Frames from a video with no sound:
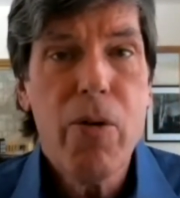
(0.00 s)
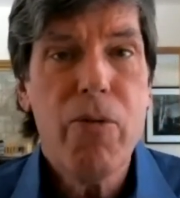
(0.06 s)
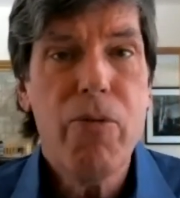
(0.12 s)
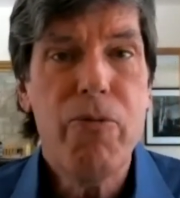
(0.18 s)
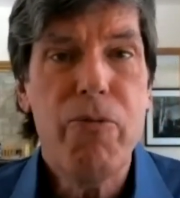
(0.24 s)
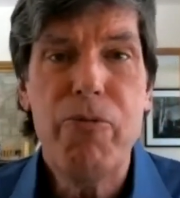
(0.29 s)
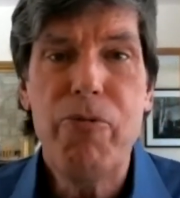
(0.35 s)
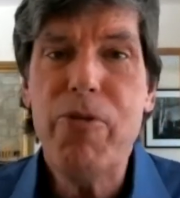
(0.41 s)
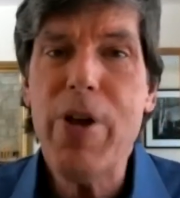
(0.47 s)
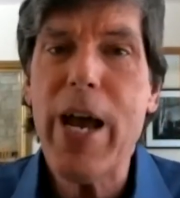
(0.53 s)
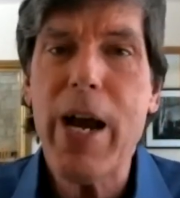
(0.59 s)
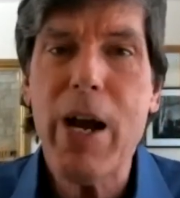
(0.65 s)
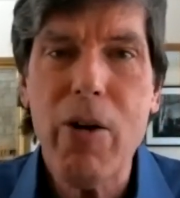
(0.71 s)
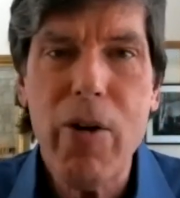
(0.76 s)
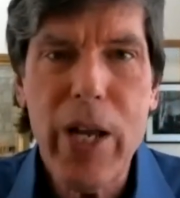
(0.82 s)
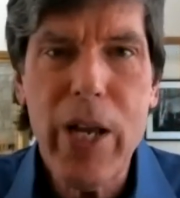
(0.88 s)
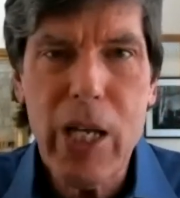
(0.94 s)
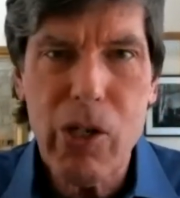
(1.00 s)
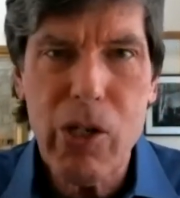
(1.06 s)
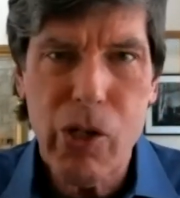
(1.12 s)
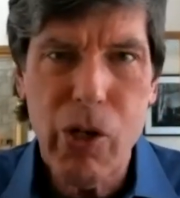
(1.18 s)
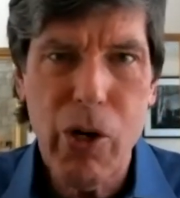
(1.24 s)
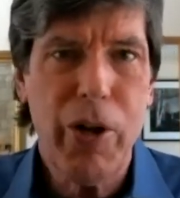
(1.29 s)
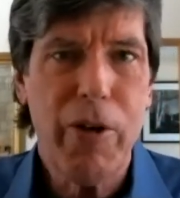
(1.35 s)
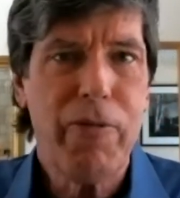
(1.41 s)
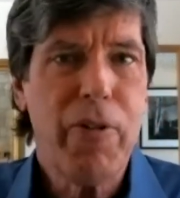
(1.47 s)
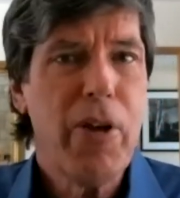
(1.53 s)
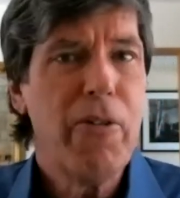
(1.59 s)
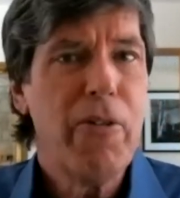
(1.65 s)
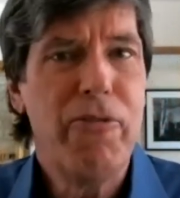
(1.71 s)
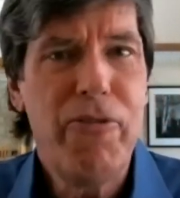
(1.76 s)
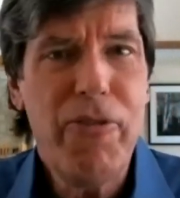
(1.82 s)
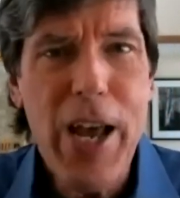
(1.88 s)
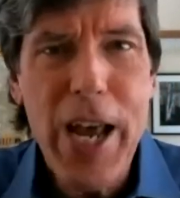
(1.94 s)
Very assertive,
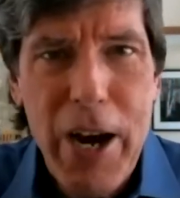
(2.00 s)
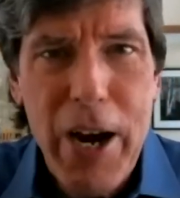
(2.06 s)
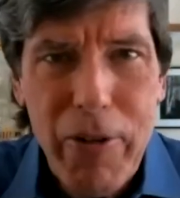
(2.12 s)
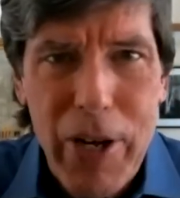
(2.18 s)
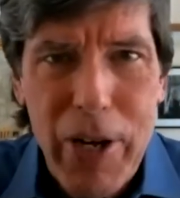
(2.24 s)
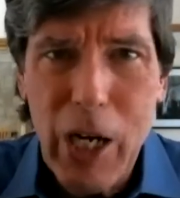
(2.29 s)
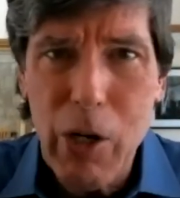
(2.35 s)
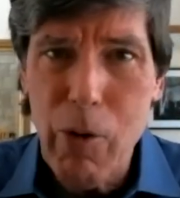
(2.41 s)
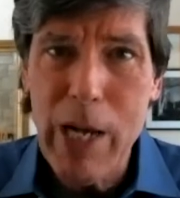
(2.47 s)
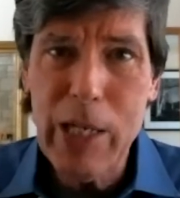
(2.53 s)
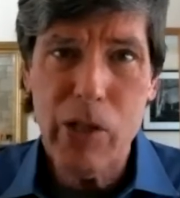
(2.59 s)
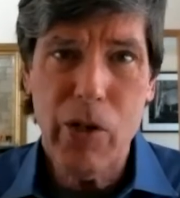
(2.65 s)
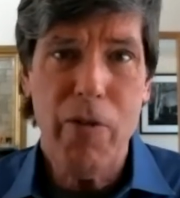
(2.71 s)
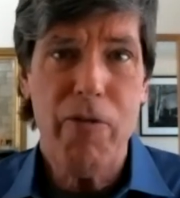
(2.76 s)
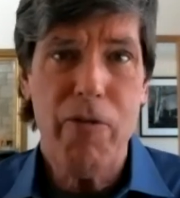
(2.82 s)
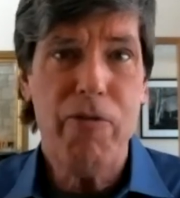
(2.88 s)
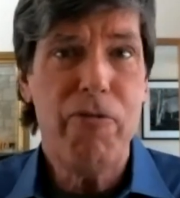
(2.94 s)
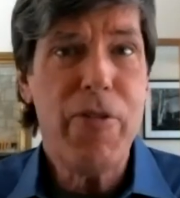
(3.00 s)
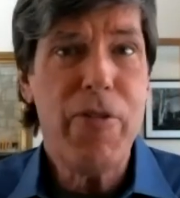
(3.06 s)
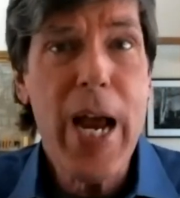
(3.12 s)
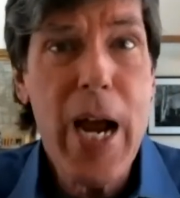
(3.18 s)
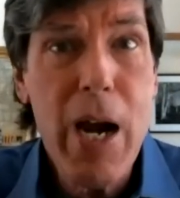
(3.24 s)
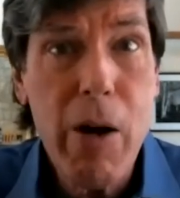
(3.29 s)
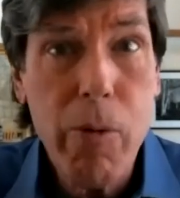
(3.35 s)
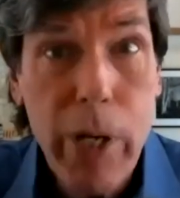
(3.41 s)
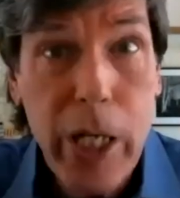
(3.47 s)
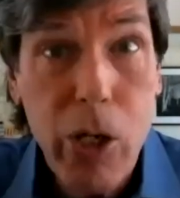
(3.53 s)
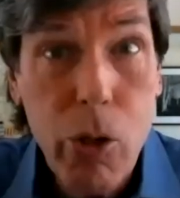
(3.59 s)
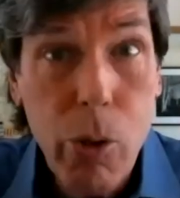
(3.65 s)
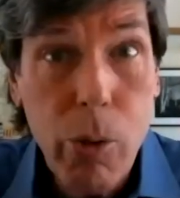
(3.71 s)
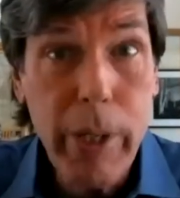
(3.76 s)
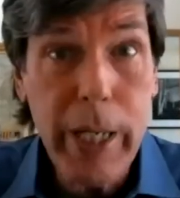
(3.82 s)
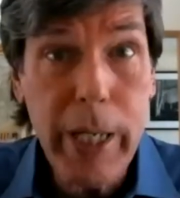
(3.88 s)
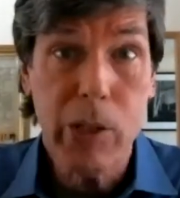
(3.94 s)
very aggressive, very
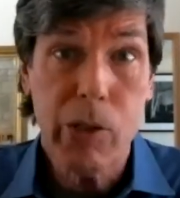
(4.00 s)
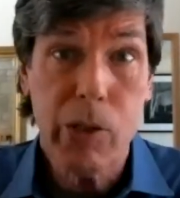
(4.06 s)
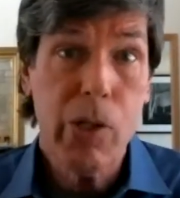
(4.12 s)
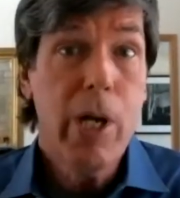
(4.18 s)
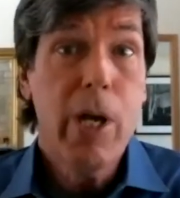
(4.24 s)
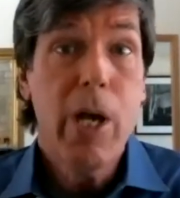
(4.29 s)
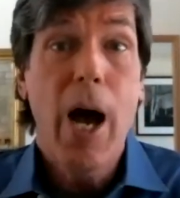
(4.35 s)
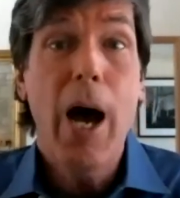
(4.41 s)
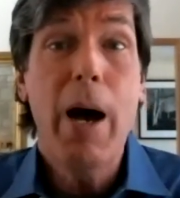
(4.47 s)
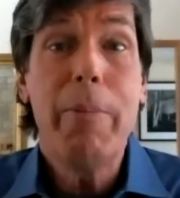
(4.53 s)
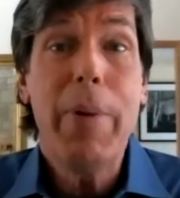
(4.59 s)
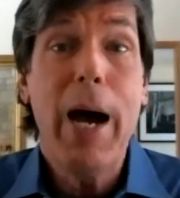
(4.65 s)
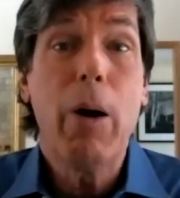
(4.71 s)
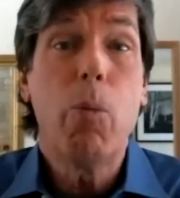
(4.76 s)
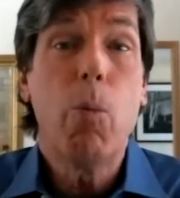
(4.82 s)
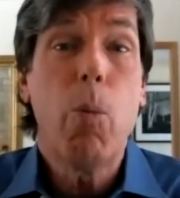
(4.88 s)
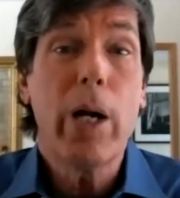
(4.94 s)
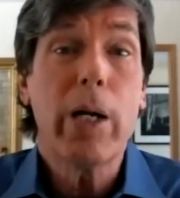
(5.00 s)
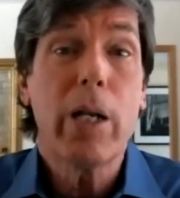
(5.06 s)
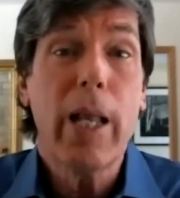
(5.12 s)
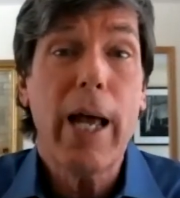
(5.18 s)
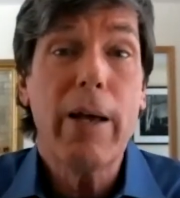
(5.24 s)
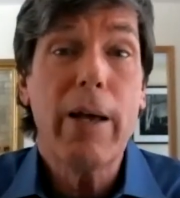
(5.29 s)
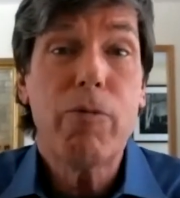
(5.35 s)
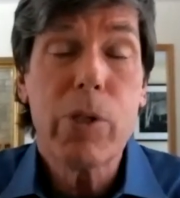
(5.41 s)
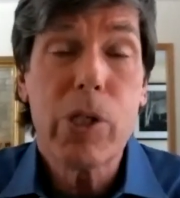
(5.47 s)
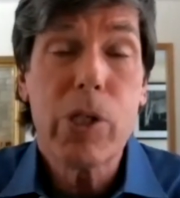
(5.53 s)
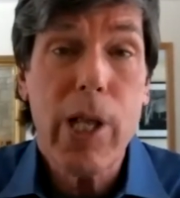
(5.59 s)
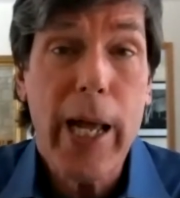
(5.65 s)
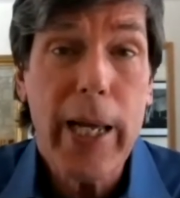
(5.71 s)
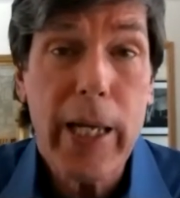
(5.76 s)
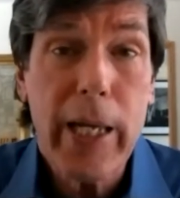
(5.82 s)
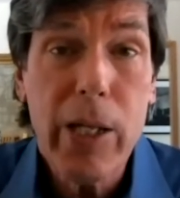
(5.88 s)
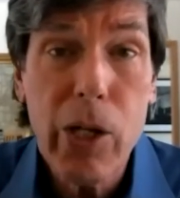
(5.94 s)
curious about what life was
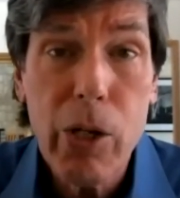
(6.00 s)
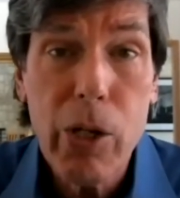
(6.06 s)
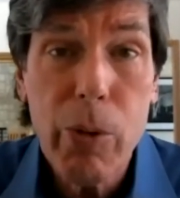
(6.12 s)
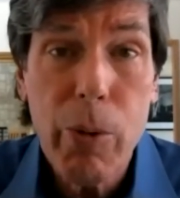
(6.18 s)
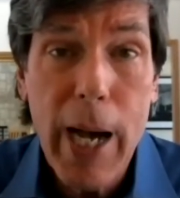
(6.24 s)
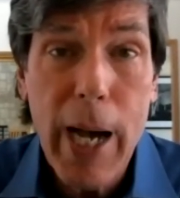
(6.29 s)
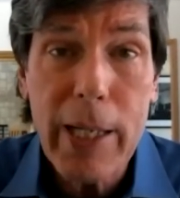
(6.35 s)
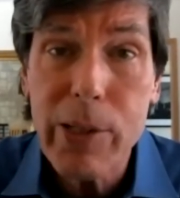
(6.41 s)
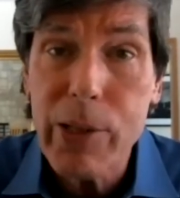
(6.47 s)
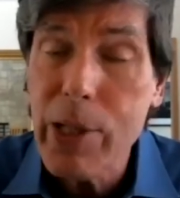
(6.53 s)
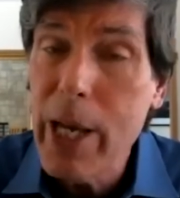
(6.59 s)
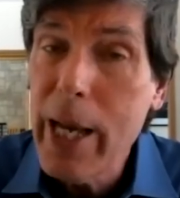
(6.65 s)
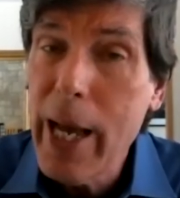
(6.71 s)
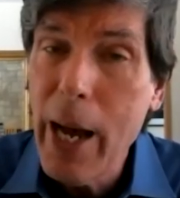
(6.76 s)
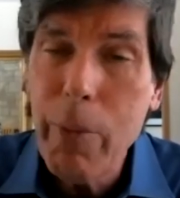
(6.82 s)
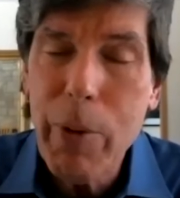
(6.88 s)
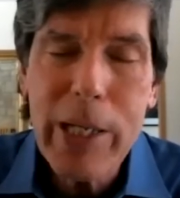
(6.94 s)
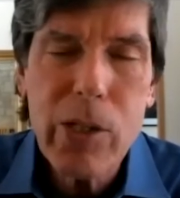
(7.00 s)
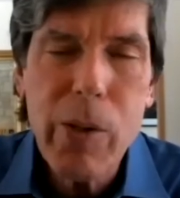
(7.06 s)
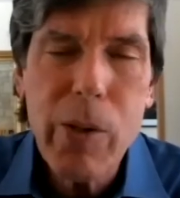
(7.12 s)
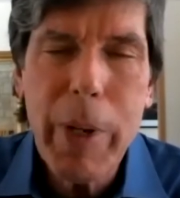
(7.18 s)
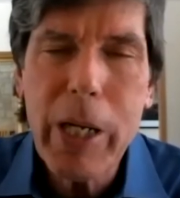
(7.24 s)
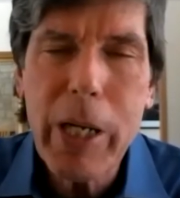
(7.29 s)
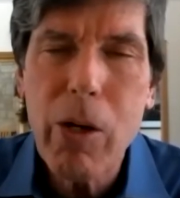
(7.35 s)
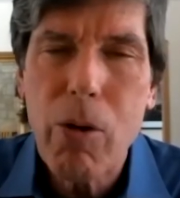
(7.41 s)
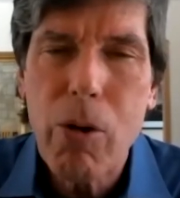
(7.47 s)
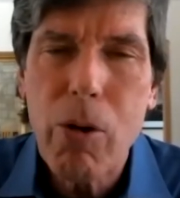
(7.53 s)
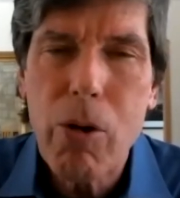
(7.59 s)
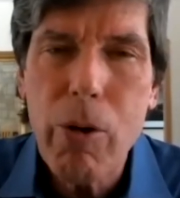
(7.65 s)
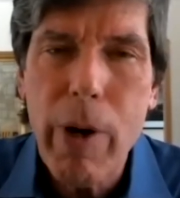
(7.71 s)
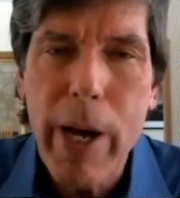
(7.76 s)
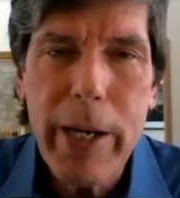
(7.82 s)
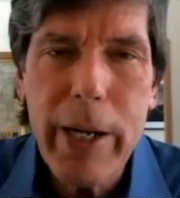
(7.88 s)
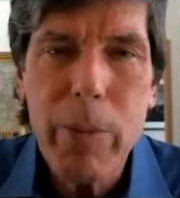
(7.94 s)
like in the US. And we had some
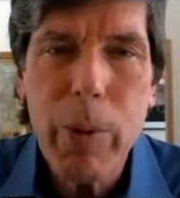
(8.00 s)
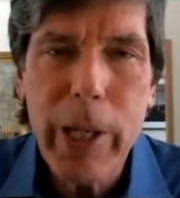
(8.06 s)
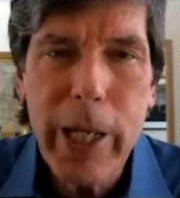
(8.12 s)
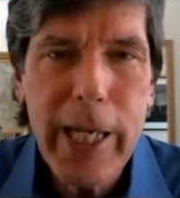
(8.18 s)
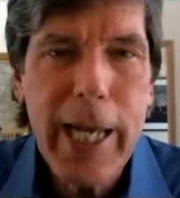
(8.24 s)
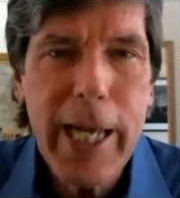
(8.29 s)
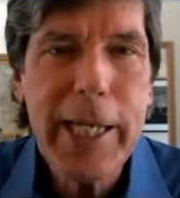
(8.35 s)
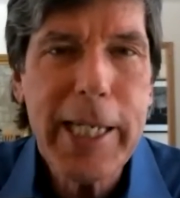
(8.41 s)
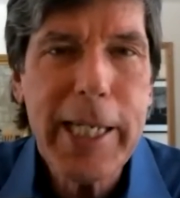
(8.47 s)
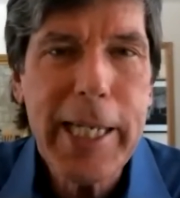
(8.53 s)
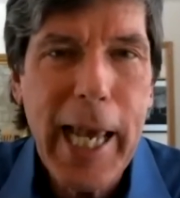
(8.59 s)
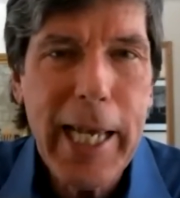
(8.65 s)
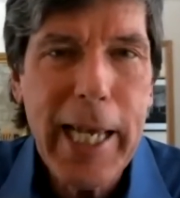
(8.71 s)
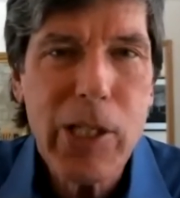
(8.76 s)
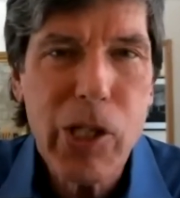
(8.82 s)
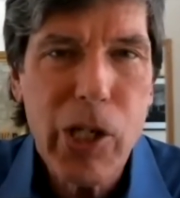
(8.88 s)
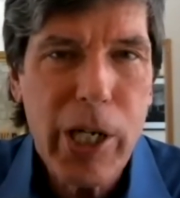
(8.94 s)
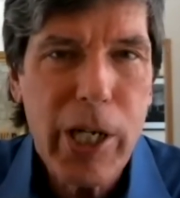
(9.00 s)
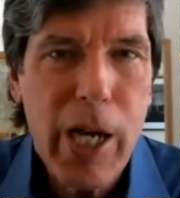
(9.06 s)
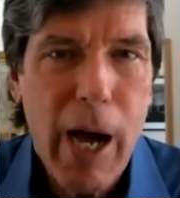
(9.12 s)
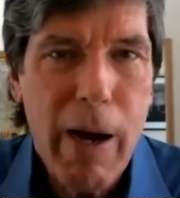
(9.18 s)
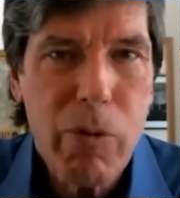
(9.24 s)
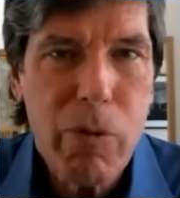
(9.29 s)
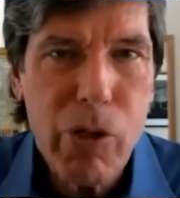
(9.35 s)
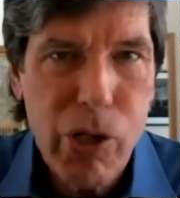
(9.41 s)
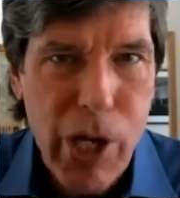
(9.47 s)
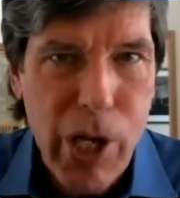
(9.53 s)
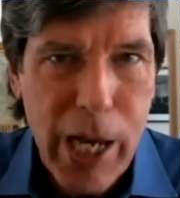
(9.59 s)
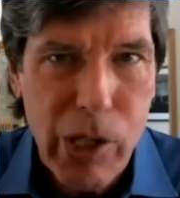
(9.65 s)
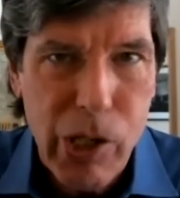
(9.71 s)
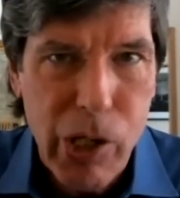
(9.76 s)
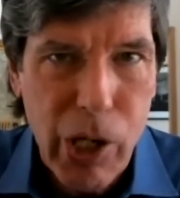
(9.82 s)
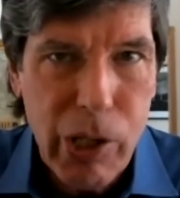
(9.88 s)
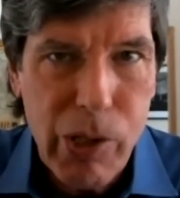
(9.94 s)
incredibly engaging
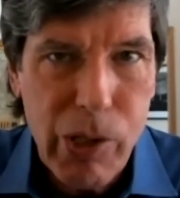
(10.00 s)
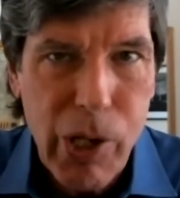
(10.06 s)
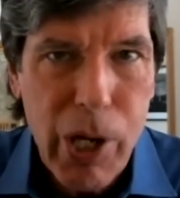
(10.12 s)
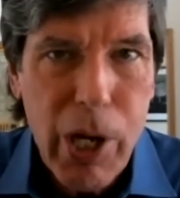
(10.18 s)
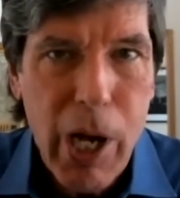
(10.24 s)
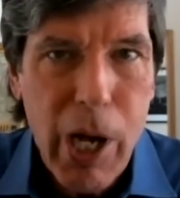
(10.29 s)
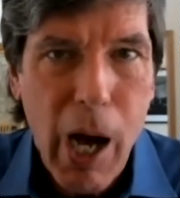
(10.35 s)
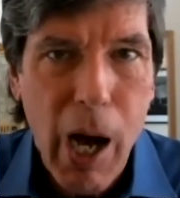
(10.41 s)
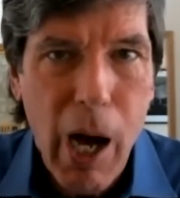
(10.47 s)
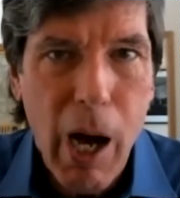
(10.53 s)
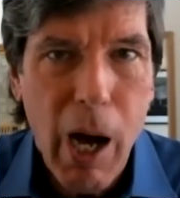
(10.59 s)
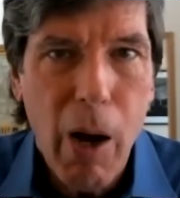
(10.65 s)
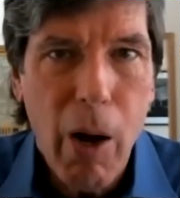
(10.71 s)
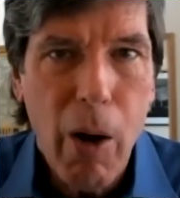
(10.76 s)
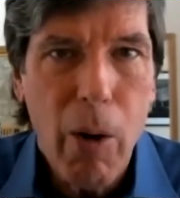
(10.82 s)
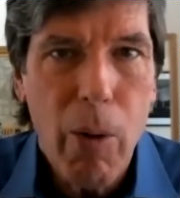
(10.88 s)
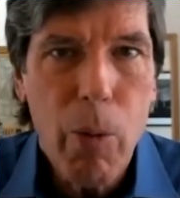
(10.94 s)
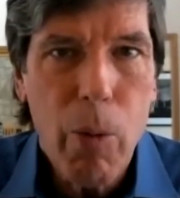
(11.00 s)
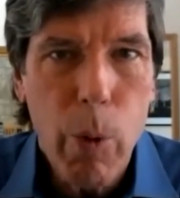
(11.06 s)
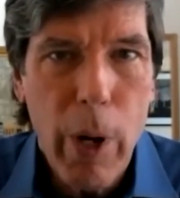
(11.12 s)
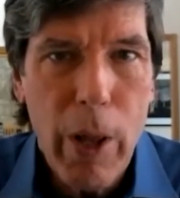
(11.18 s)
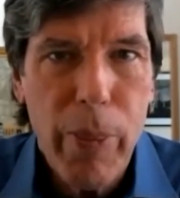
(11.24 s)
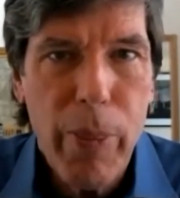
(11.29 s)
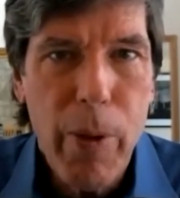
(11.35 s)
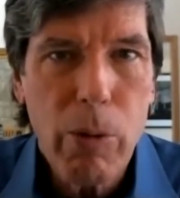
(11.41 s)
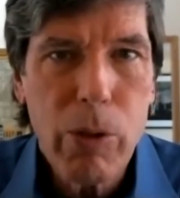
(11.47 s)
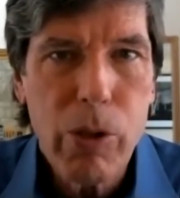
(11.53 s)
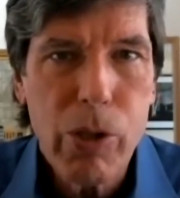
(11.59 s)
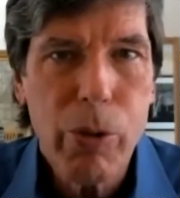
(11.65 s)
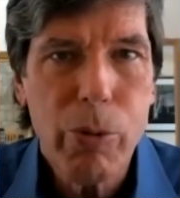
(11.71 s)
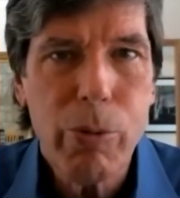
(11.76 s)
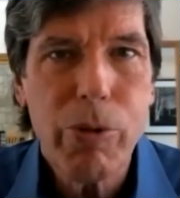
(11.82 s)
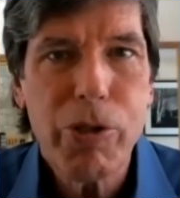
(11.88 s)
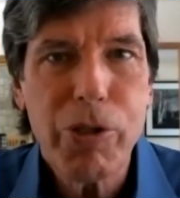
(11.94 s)
conversations with those
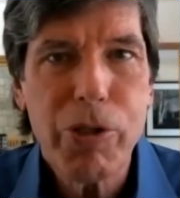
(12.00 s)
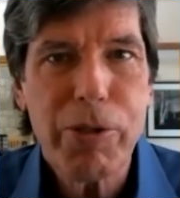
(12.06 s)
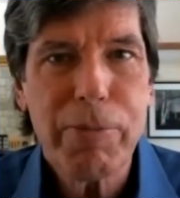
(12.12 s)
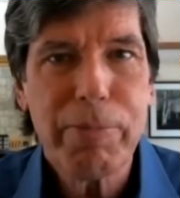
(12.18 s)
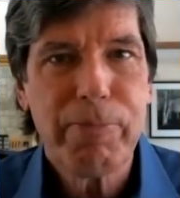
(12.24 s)
students.